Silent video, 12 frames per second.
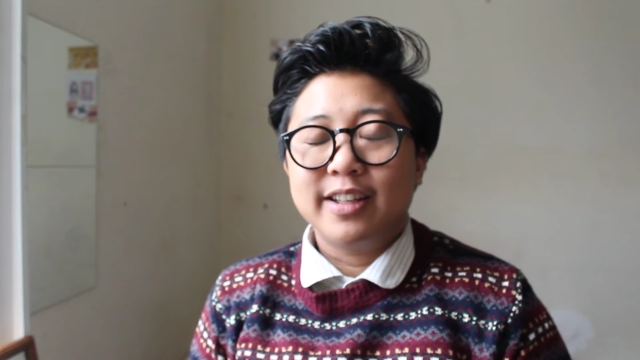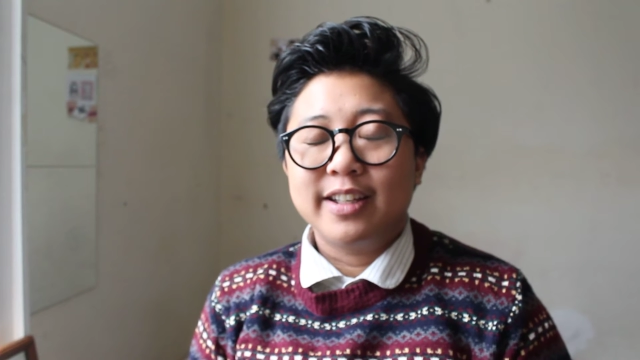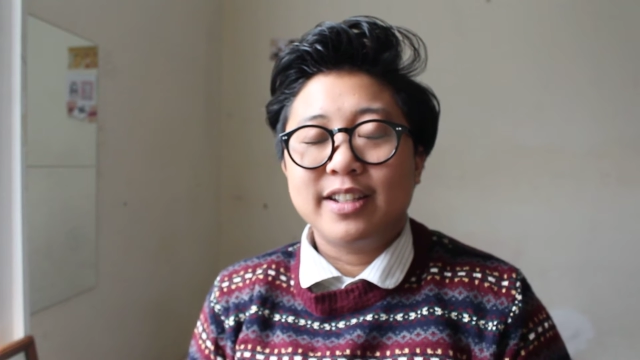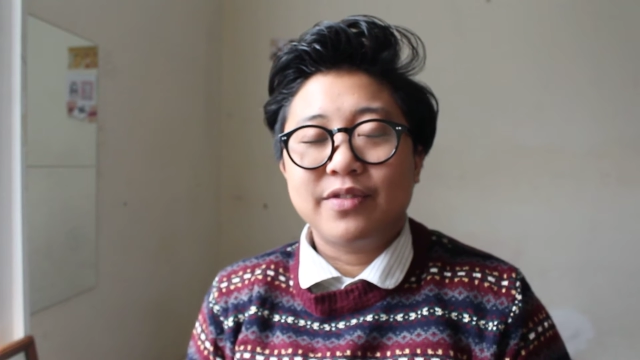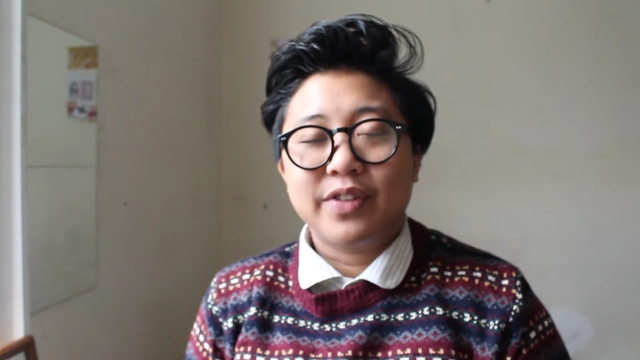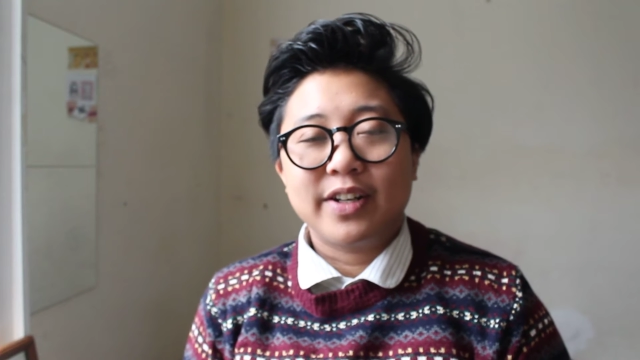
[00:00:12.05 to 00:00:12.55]

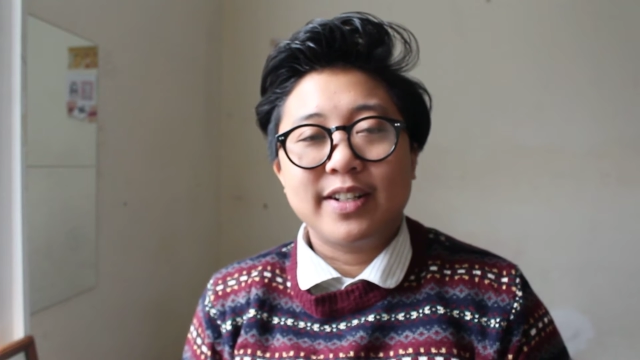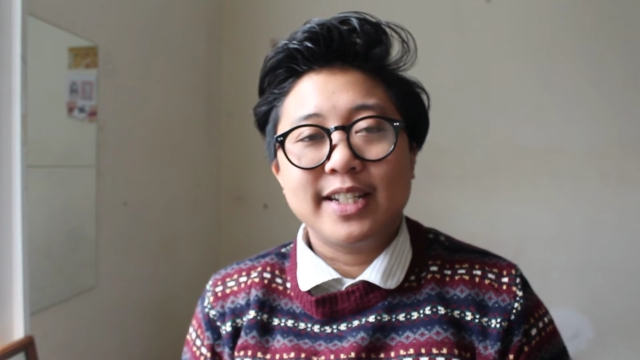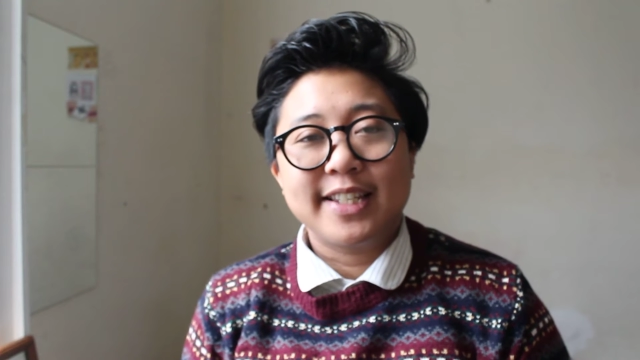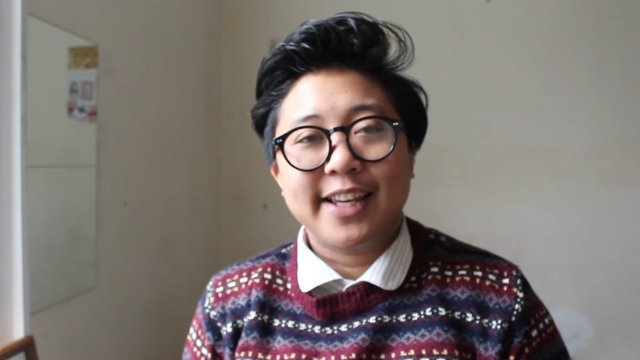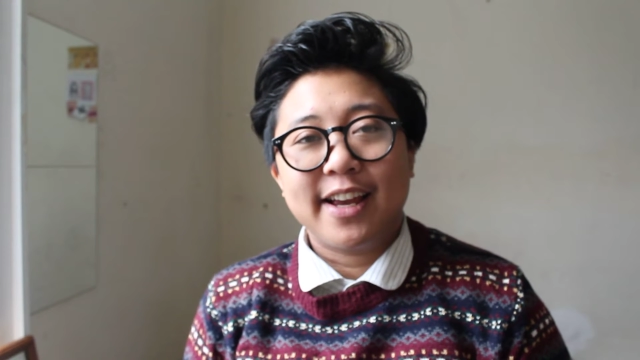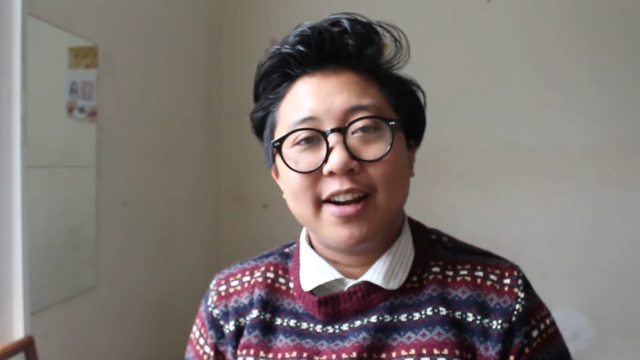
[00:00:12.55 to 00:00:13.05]
is very
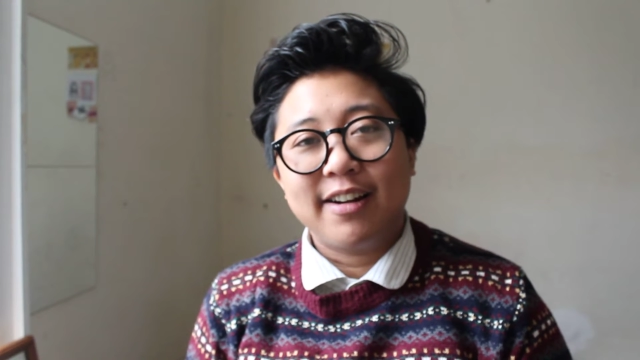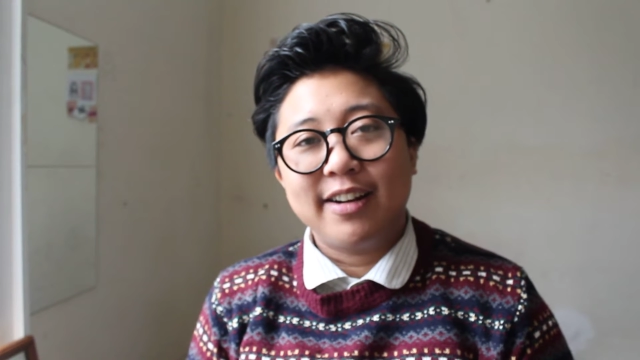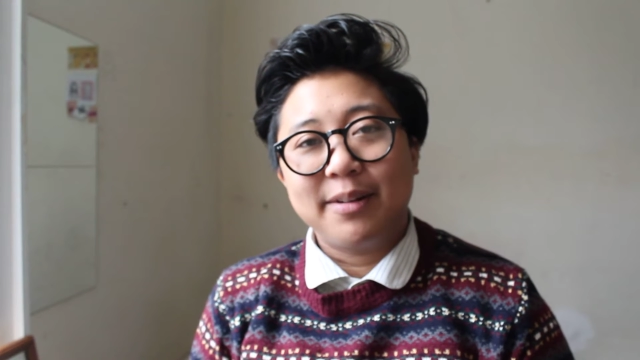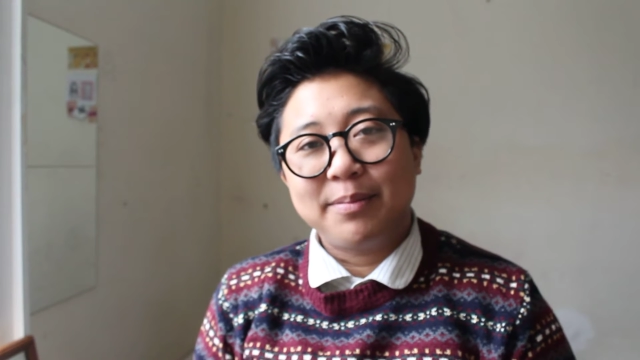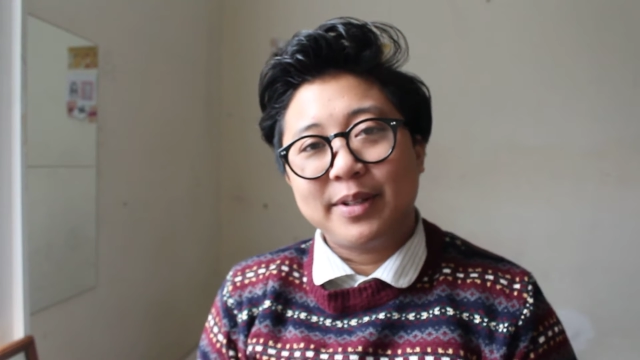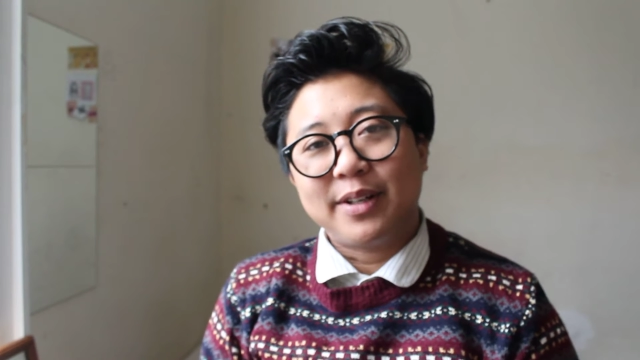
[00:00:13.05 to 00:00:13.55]

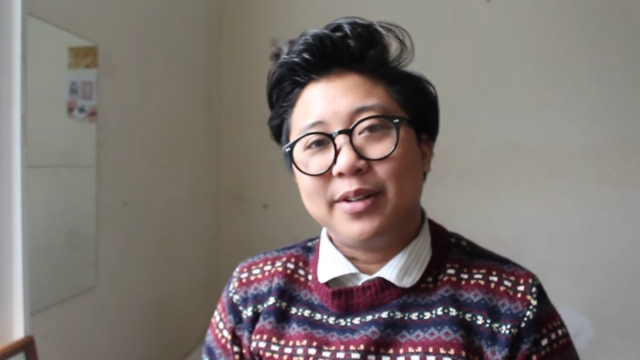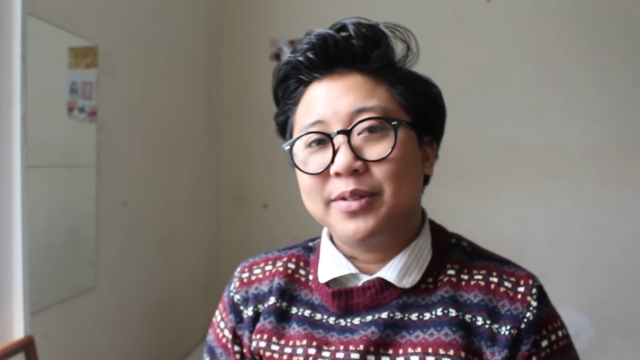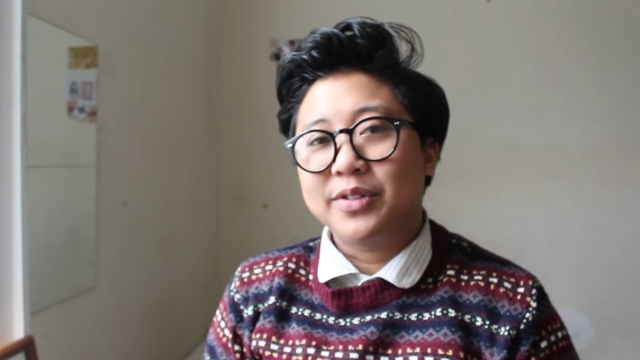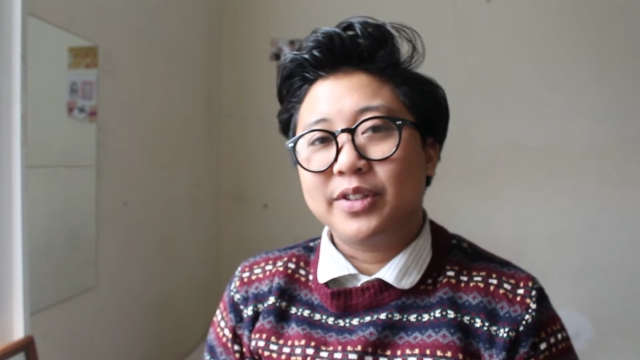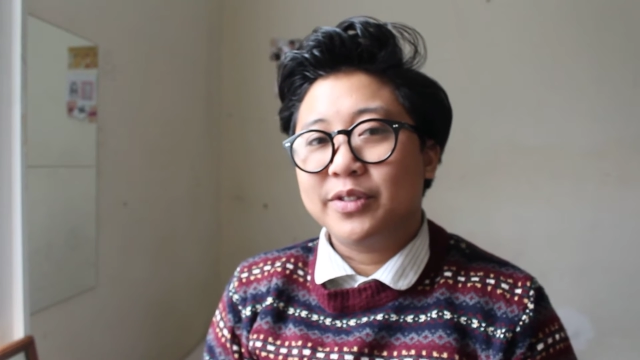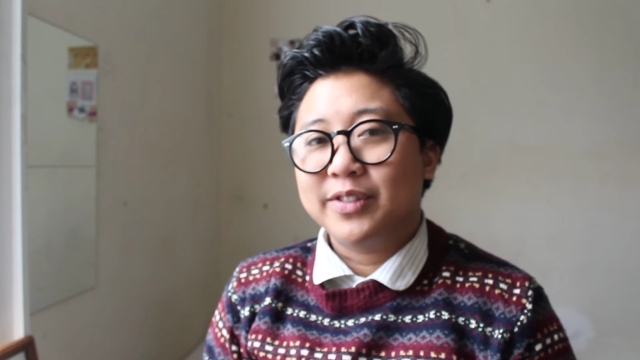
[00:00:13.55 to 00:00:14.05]
scary but
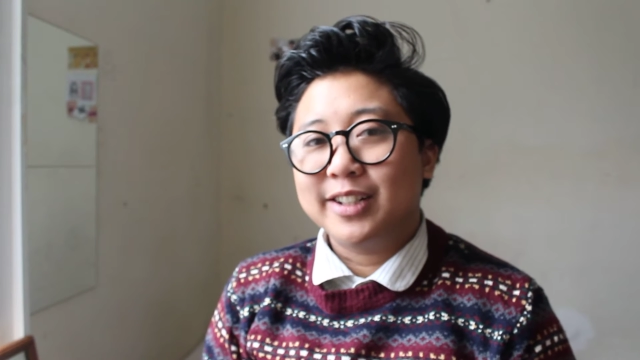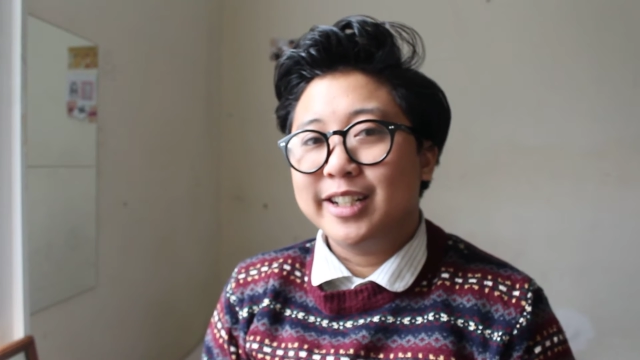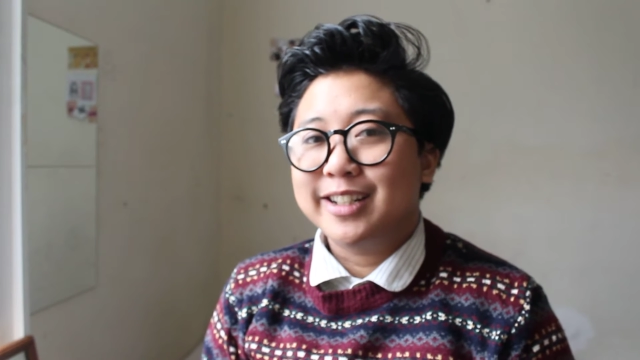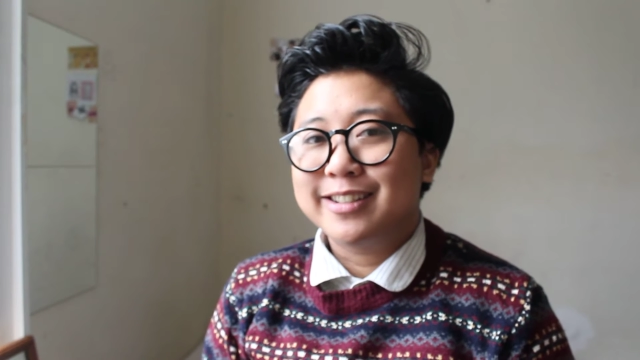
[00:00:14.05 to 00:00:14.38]
also really